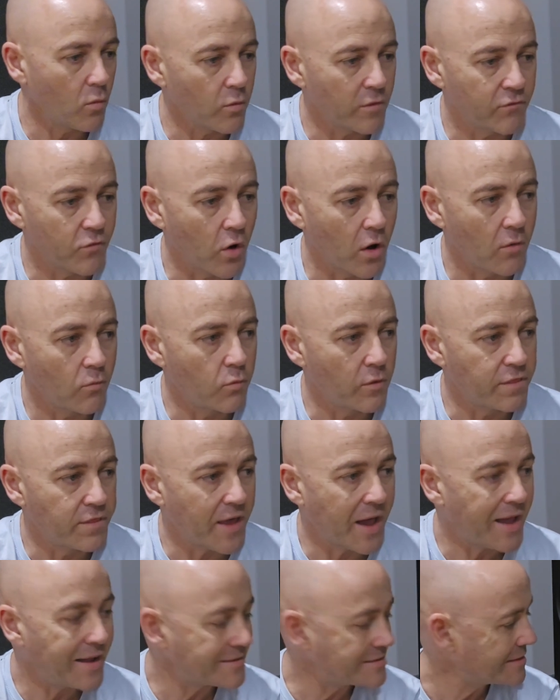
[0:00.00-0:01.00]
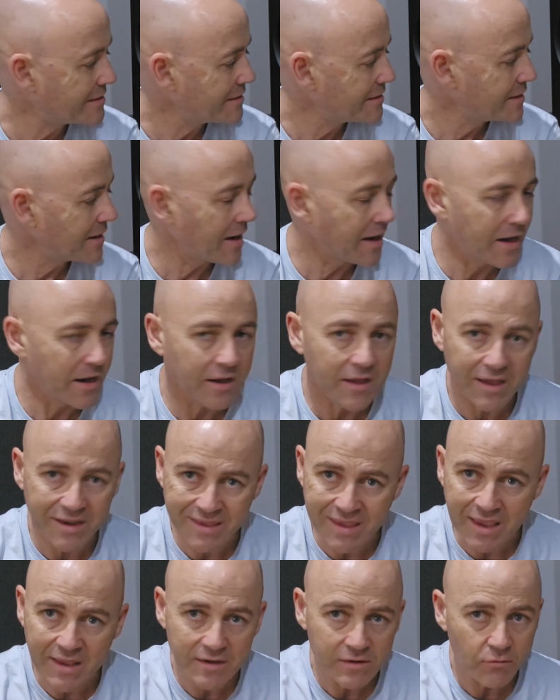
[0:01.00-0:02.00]
we've got with that.
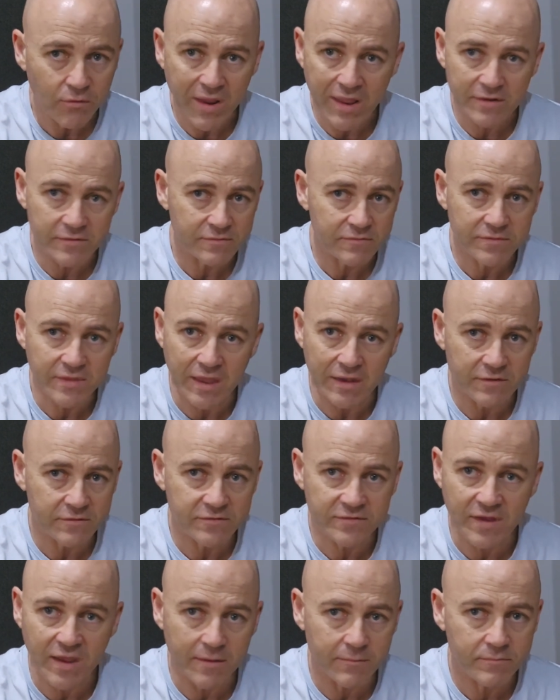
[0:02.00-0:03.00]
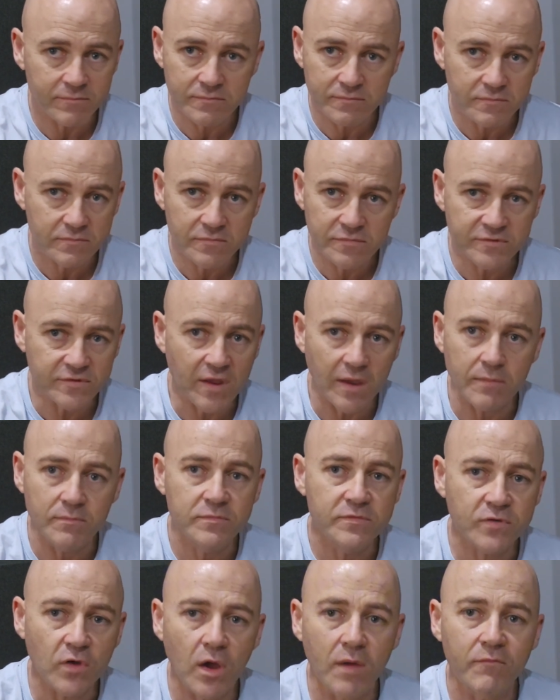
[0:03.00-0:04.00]
Again, around that same same
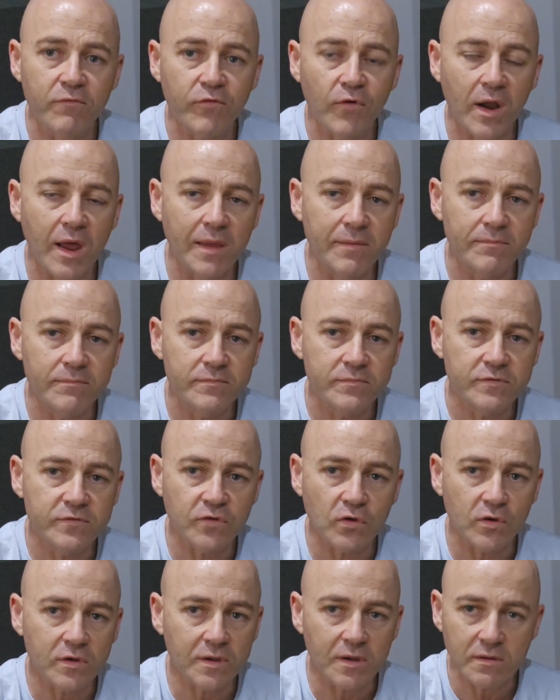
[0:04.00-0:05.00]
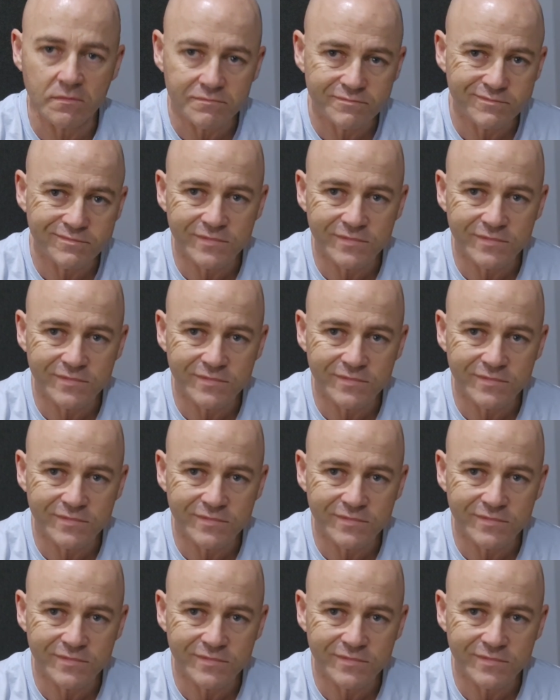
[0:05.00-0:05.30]
time frame, circa,